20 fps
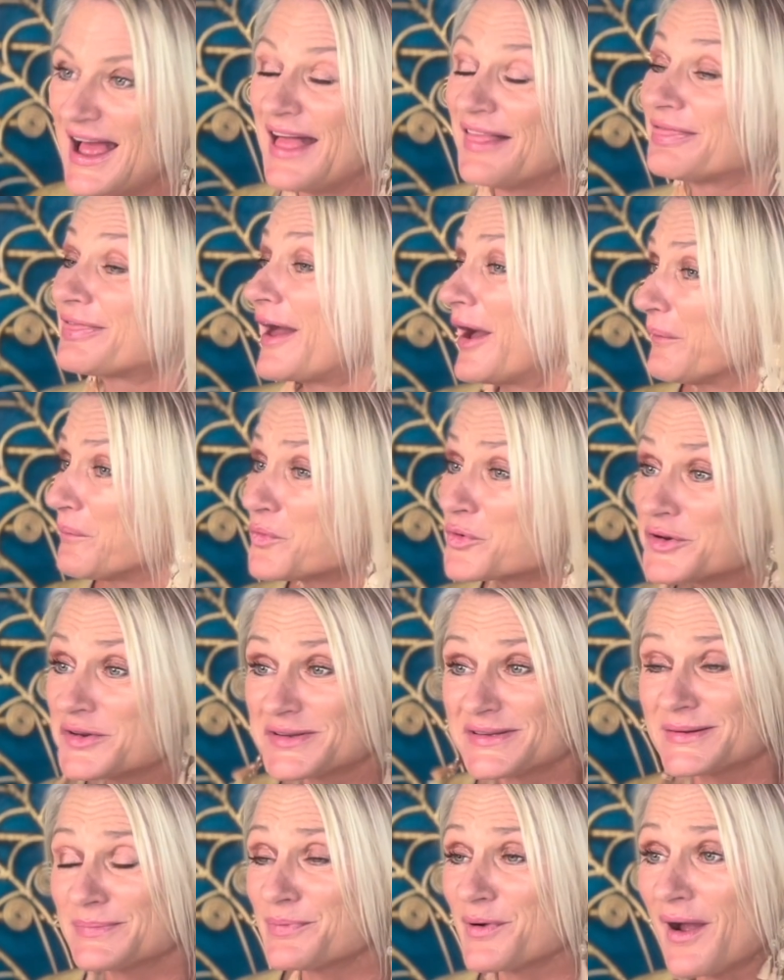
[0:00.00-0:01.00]
That wouldn't
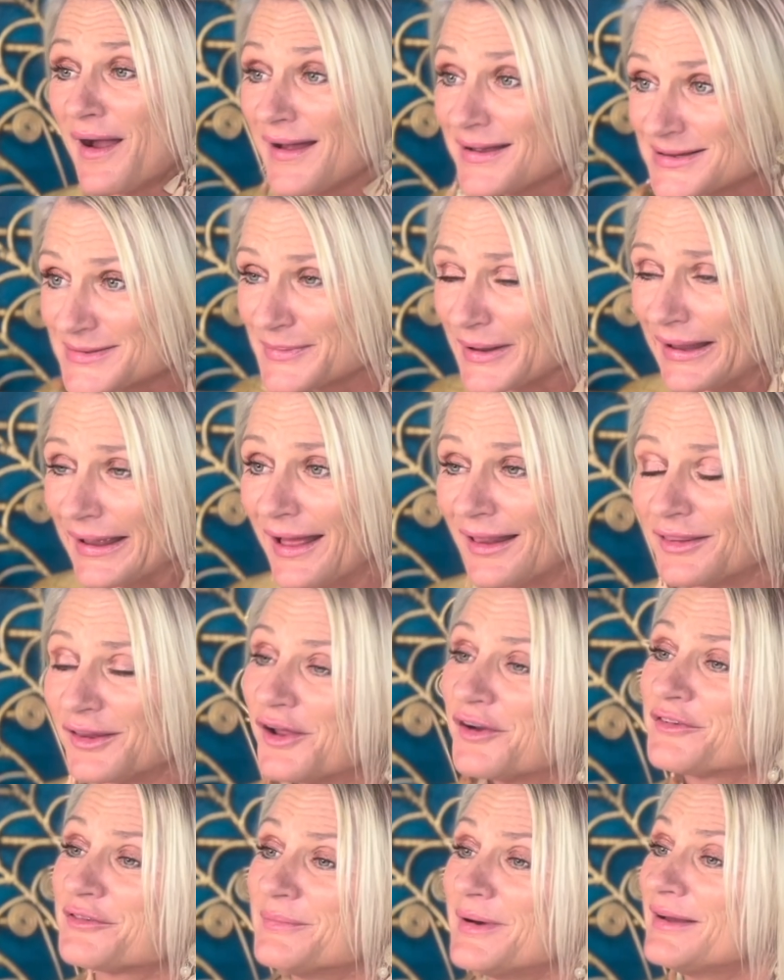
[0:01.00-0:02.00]
surprise me, a lot
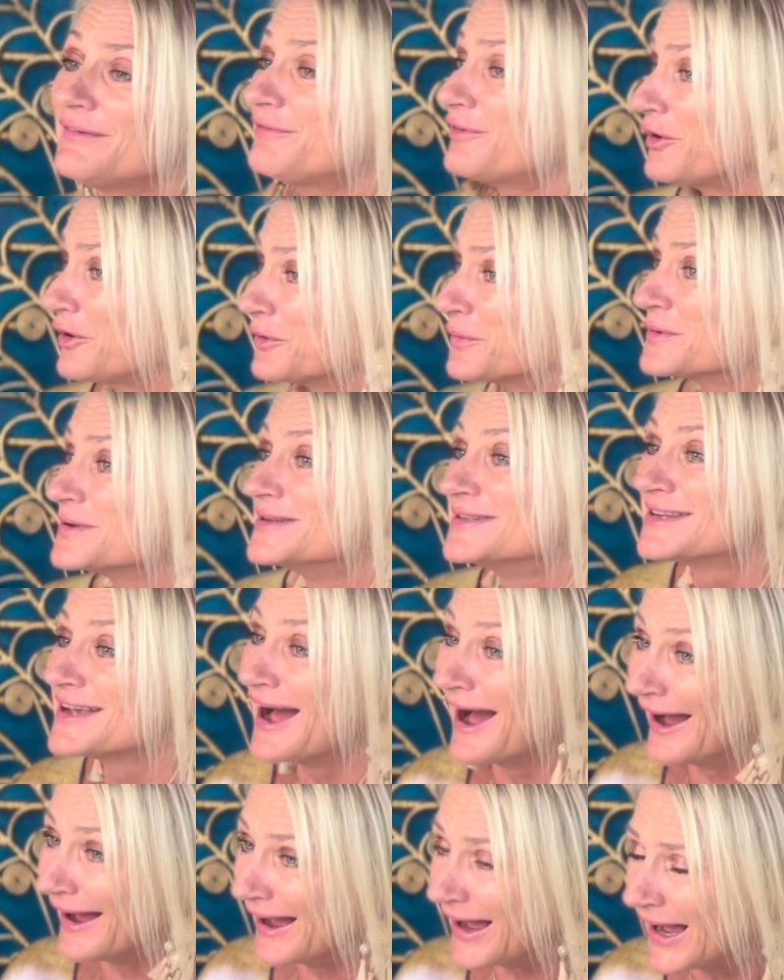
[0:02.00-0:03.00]
of my followers
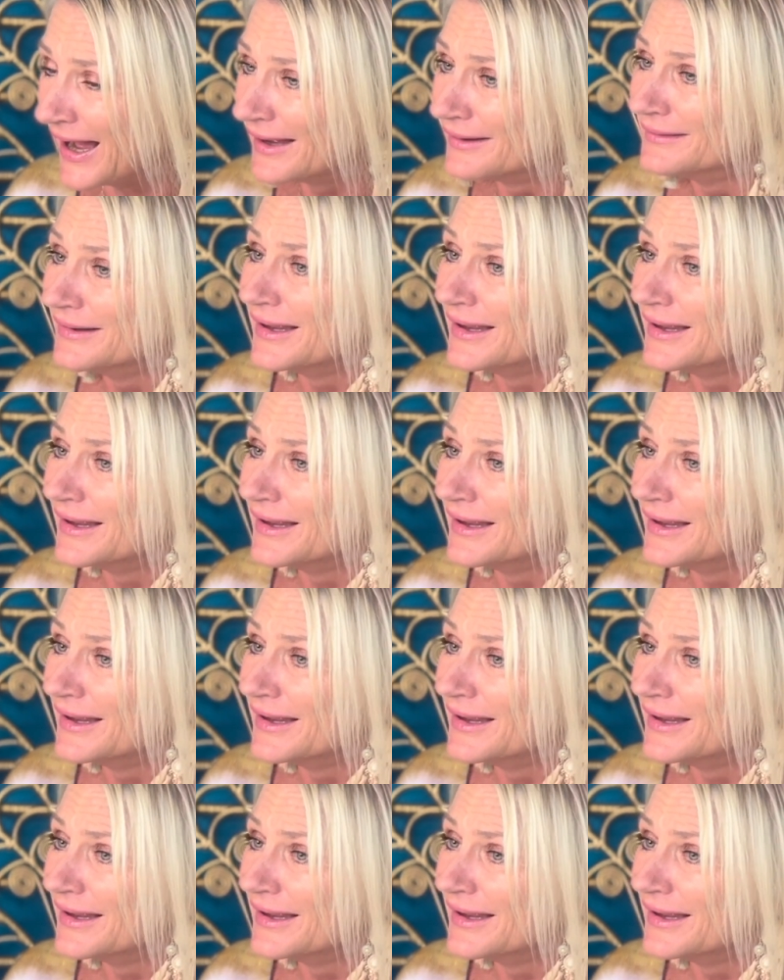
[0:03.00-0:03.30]
are.